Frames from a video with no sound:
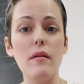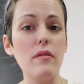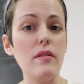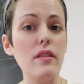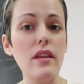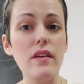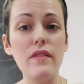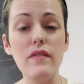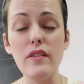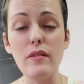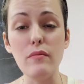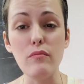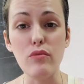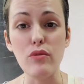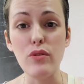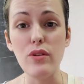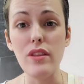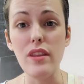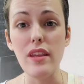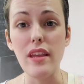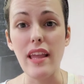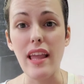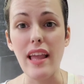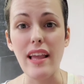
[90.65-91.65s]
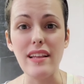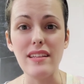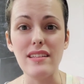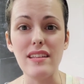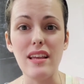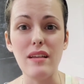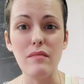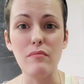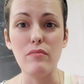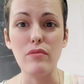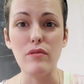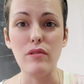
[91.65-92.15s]
living, breathing
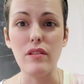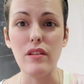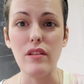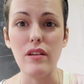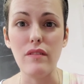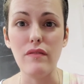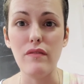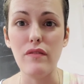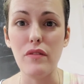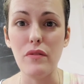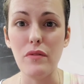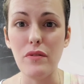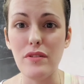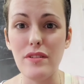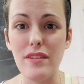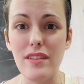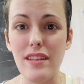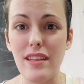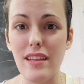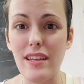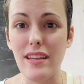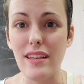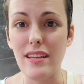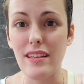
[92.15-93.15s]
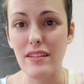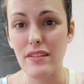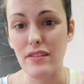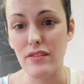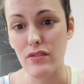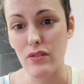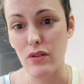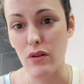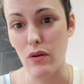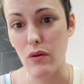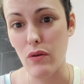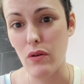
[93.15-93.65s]
example of those things.
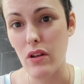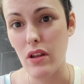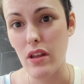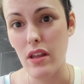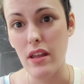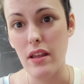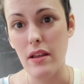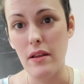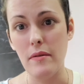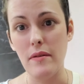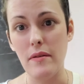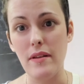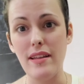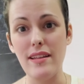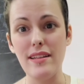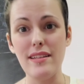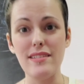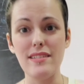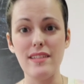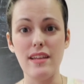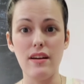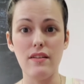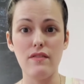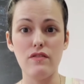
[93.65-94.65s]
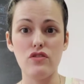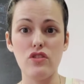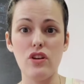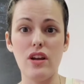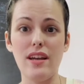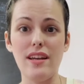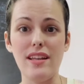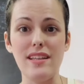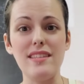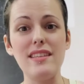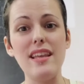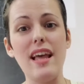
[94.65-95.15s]
So instead of
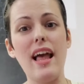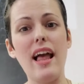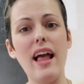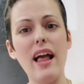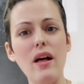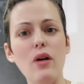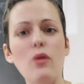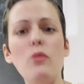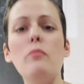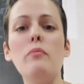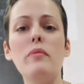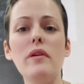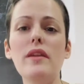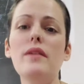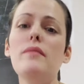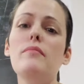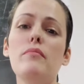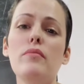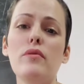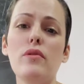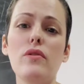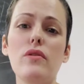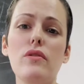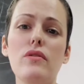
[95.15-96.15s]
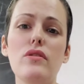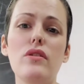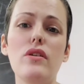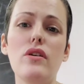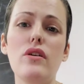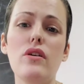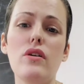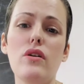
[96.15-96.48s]
trying to tell people